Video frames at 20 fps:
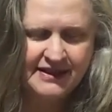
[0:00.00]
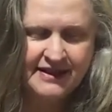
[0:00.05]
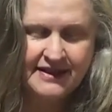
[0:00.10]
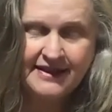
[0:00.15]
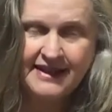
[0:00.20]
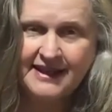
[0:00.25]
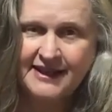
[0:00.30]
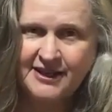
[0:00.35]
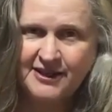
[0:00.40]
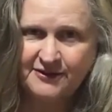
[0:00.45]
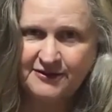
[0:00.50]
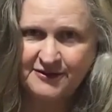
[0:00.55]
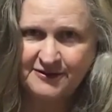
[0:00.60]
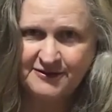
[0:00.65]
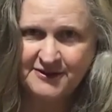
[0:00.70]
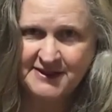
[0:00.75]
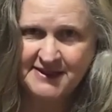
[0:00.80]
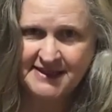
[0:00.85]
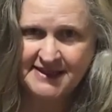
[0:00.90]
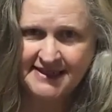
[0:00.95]
Thank you for
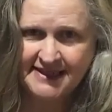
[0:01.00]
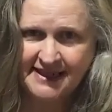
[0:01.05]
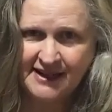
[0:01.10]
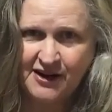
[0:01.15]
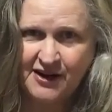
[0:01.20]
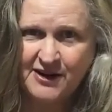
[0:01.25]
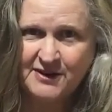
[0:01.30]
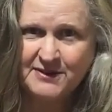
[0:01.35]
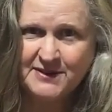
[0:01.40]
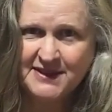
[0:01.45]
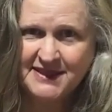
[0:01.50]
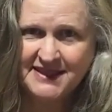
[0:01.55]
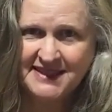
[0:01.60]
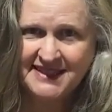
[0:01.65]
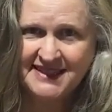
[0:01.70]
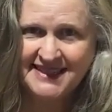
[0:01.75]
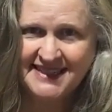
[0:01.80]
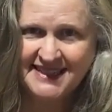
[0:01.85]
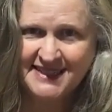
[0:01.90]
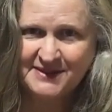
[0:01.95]
visiting. I will see you
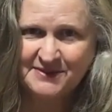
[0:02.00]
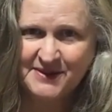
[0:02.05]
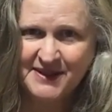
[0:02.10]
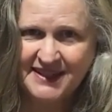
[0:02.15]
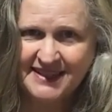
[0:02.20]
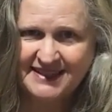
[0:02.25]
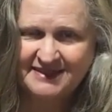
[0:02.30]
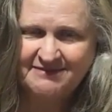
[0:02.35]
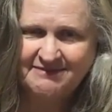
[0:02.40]
next week.